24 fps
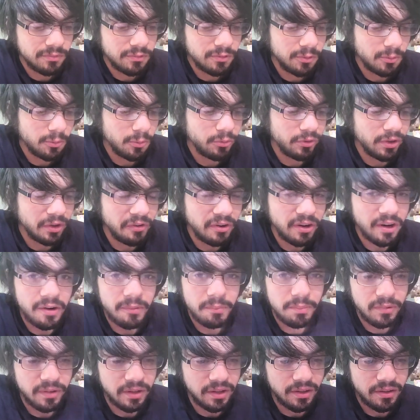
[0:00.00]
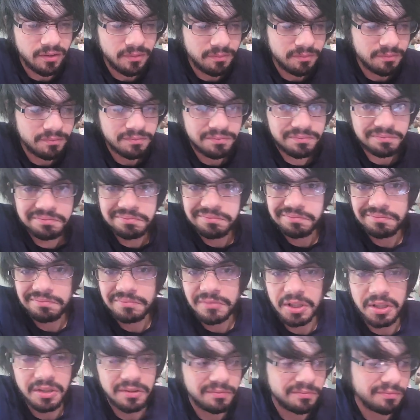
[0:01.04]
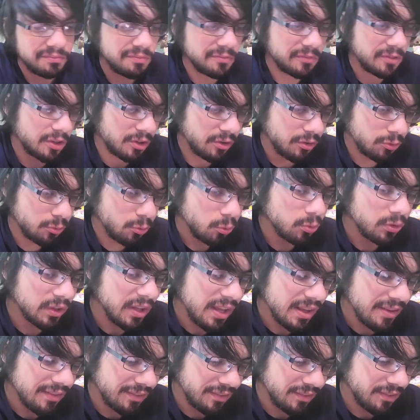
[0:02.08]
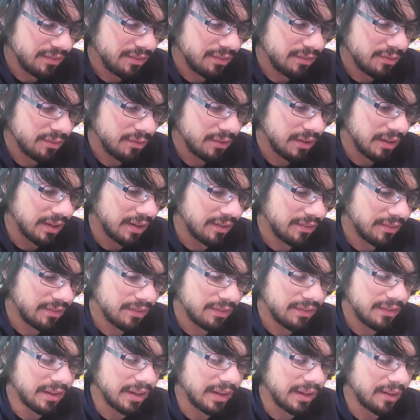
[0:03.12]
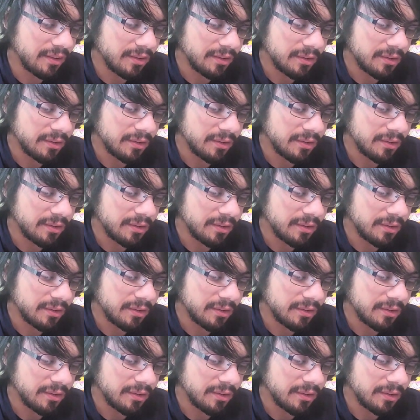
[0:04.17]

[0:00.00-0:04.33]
who's ever gonna play it? But there's 2 discs. I guess it's like